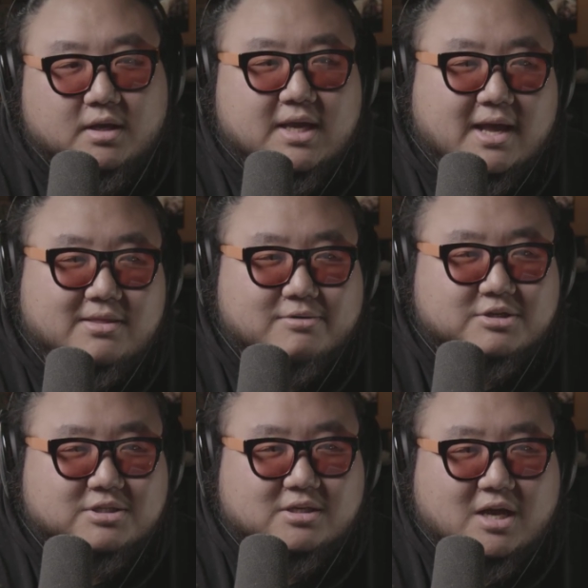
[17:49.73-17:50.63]
Again, there
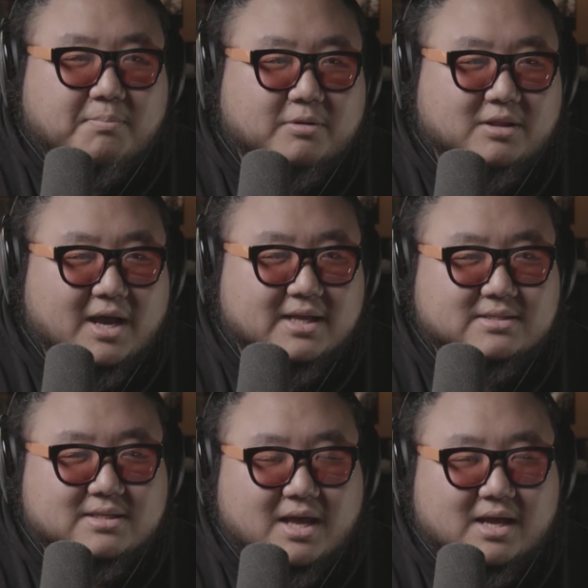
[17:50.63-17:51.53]
were just a couple
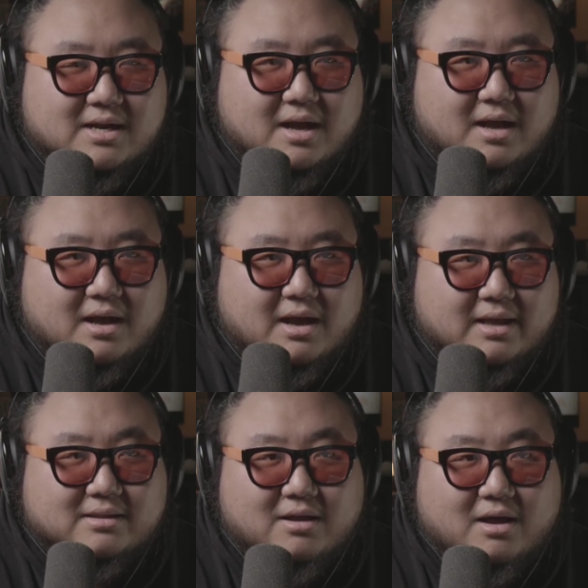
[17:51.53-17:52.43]
lines that
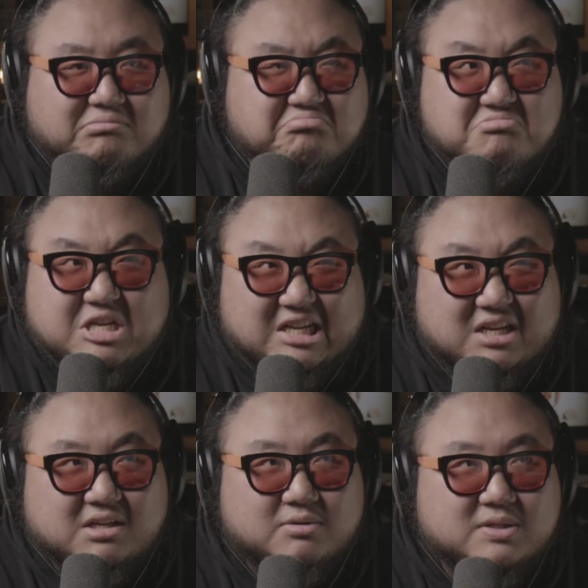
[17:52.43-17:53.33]
I thought
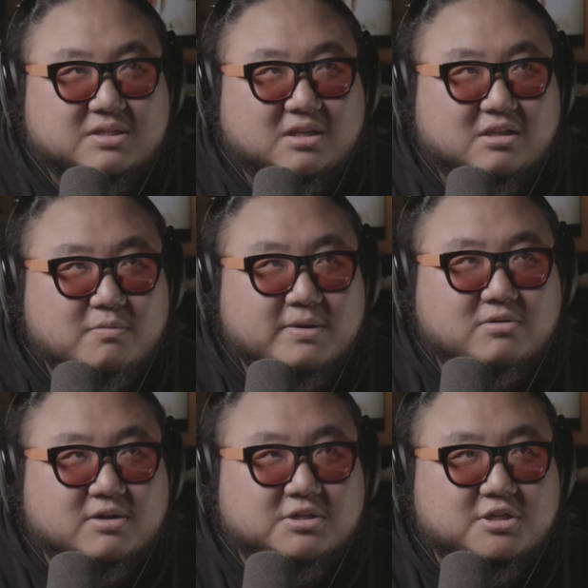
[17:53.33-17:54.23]
was a little
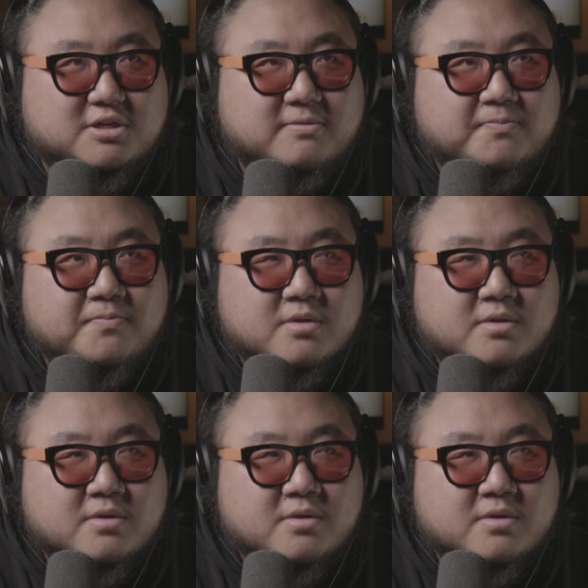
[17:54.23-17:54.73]
bit cringy,